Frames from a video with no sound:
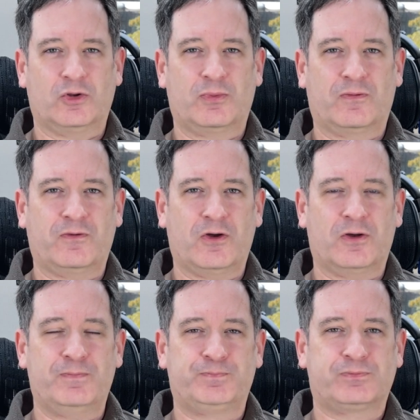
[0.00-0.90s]

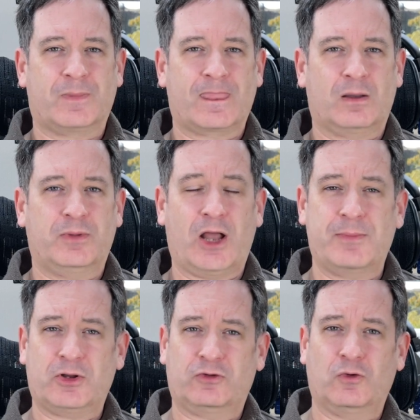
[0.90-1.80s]
prefer. but
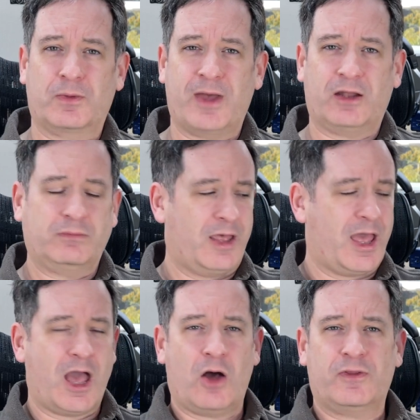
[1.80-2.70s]
I'm going to talk about
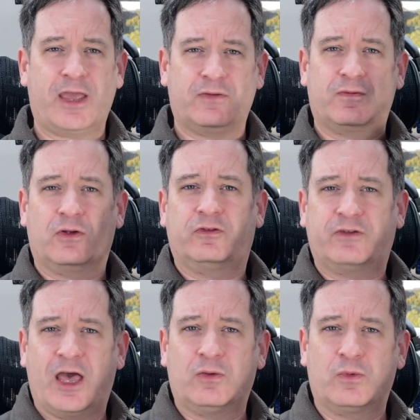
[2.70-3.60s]
how the headphones
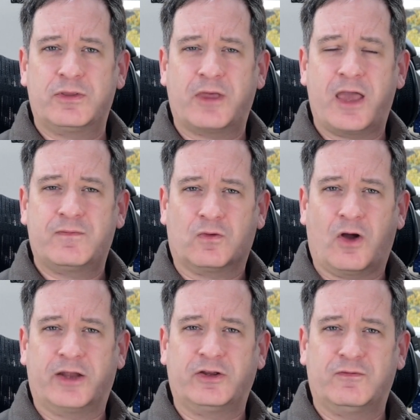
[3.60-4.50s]
sound with a
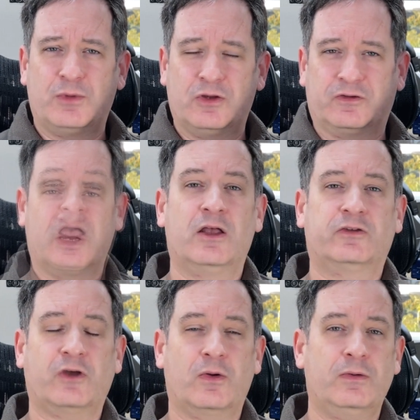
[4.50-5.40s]
variety of music.
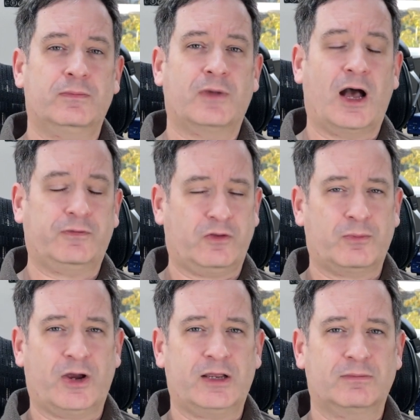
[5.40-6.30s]
So, after the
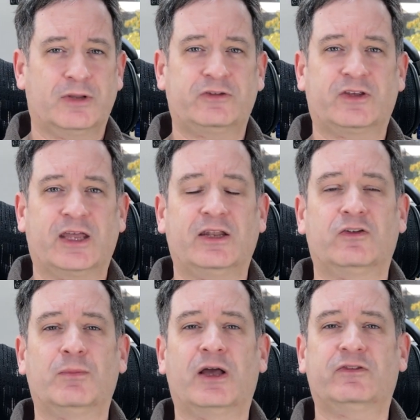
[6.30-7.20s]
break, let's get
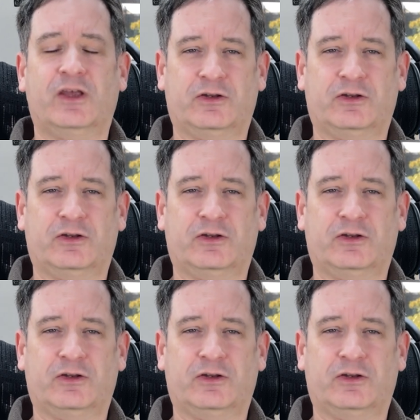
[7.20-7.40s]
into my sound